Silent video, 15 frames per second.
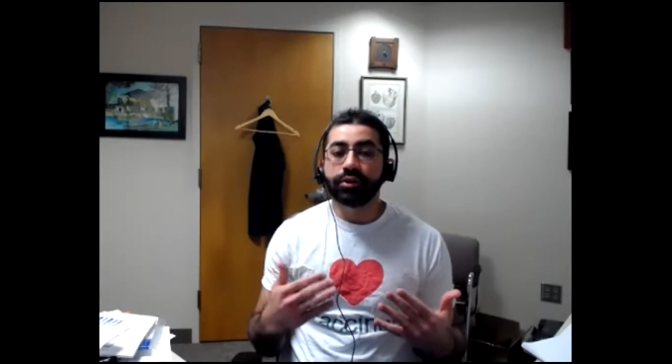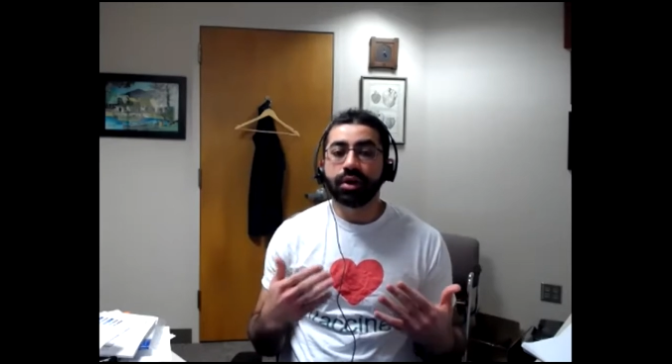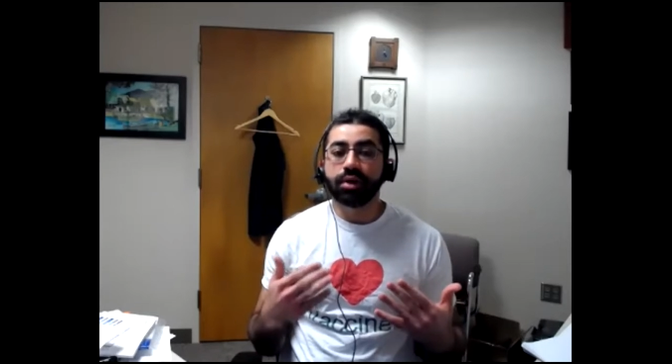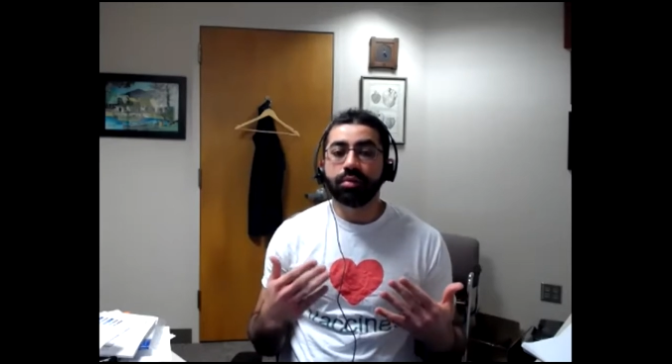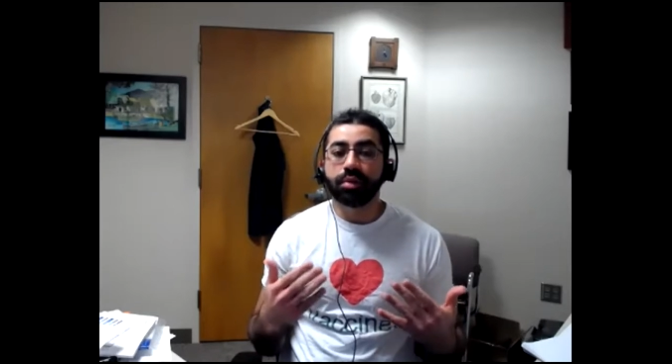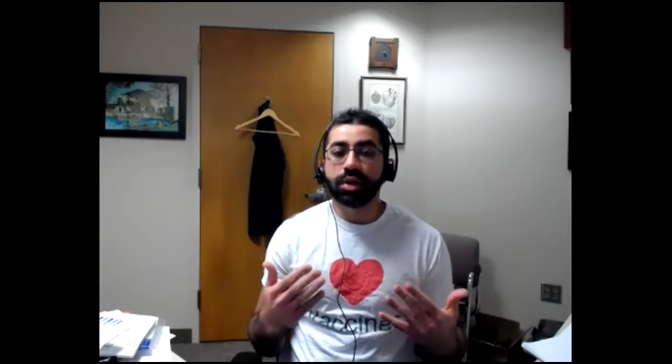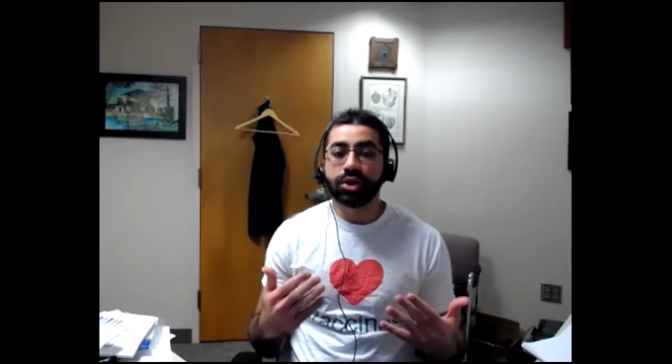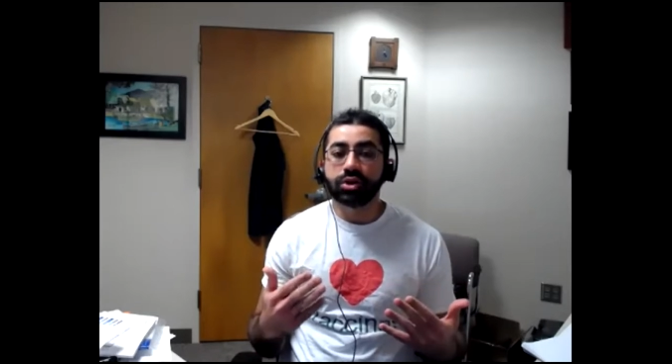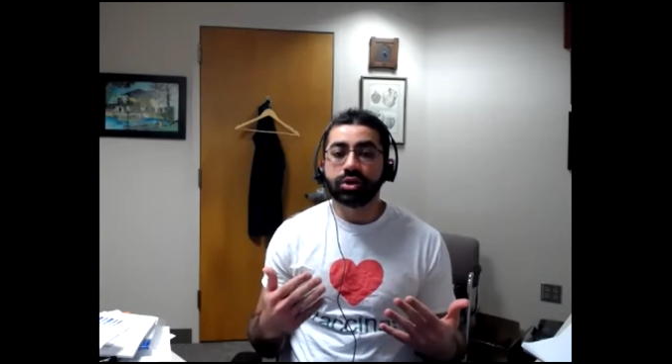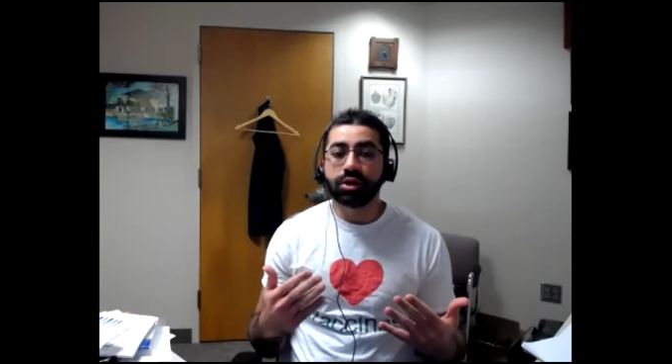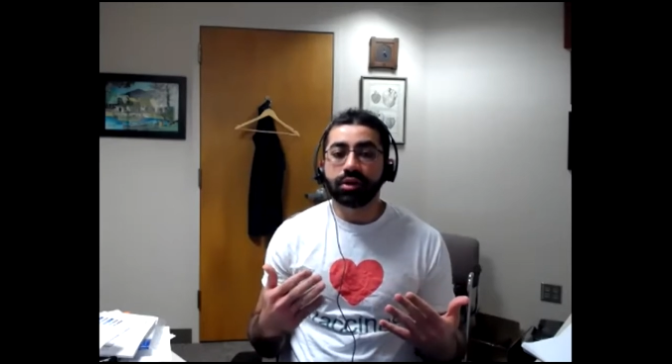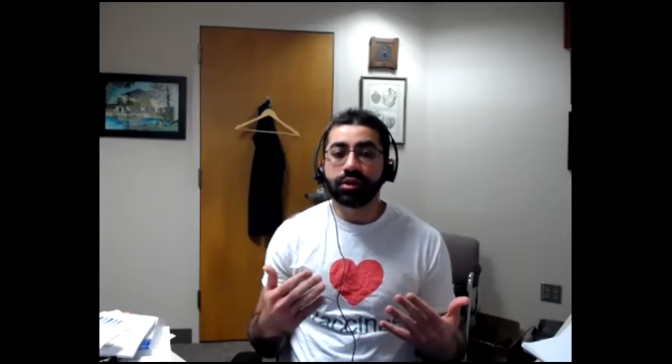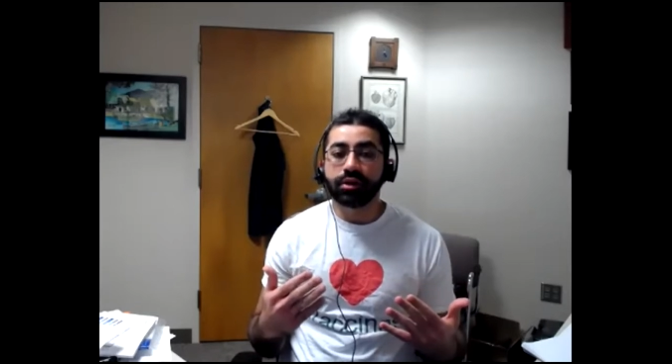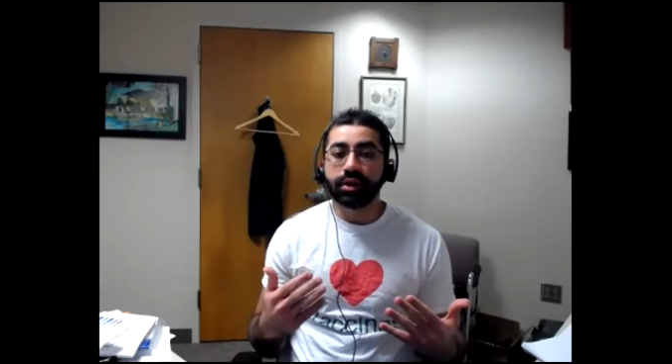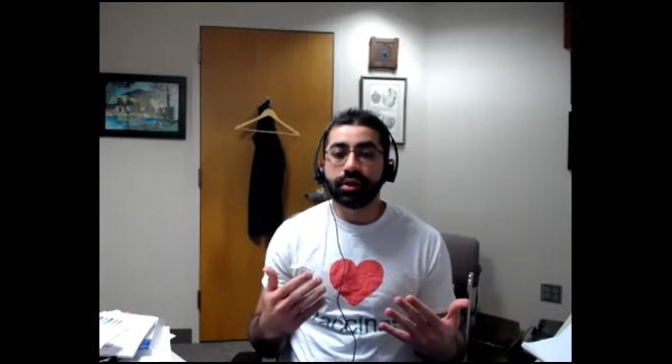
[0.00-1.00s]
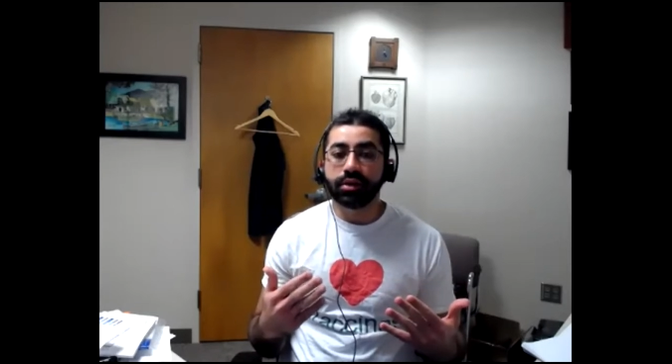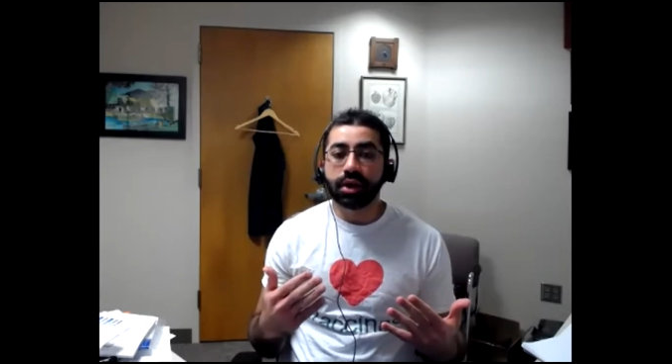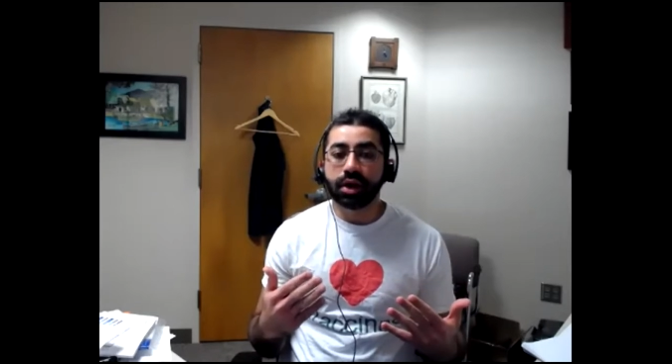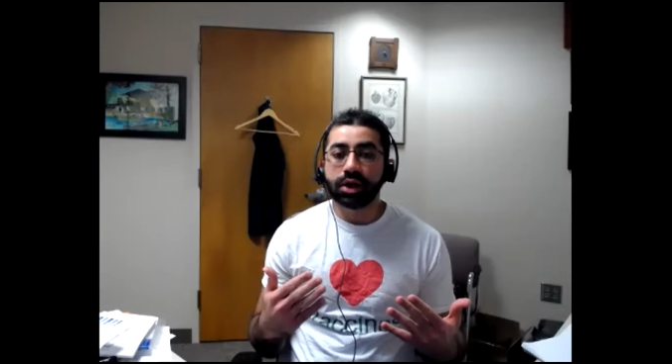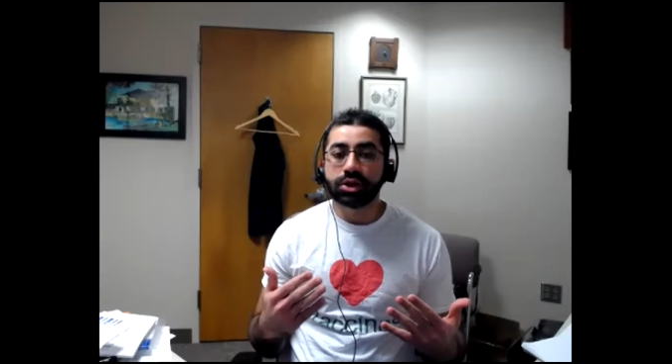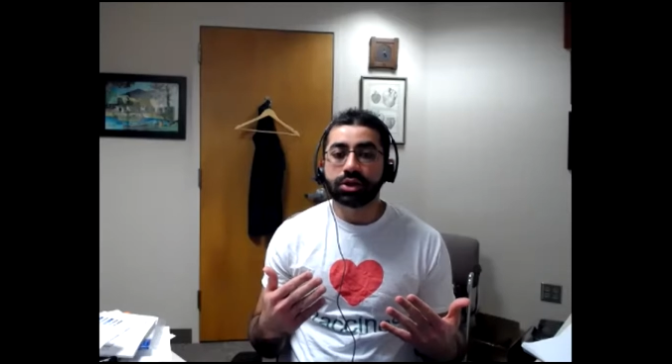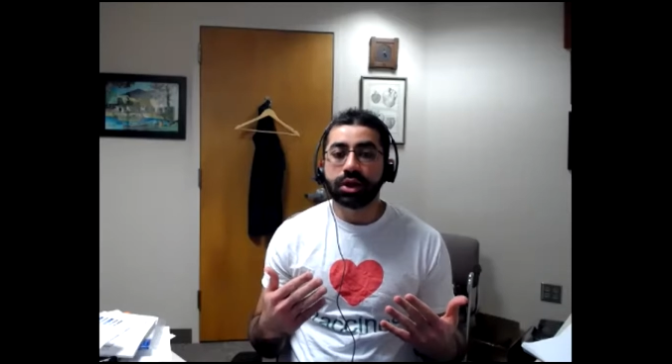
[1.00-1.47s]
and pictures and
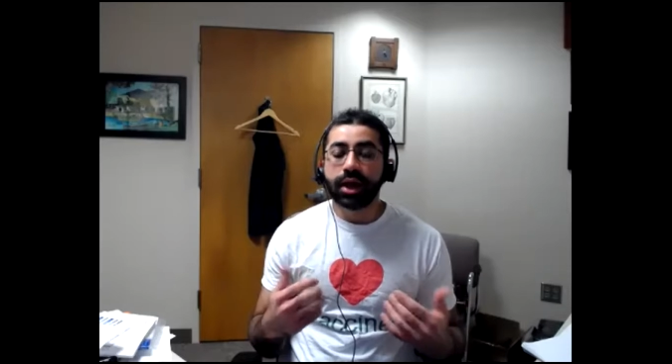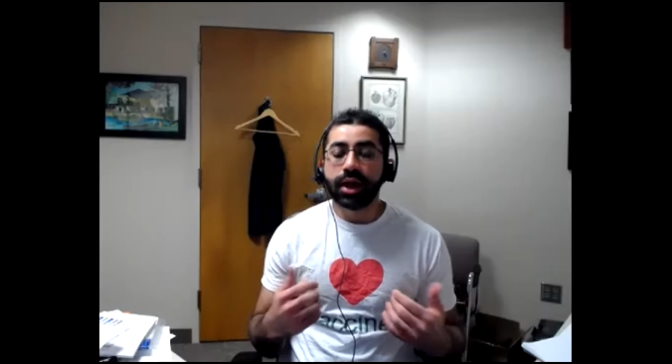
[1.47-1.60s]
such.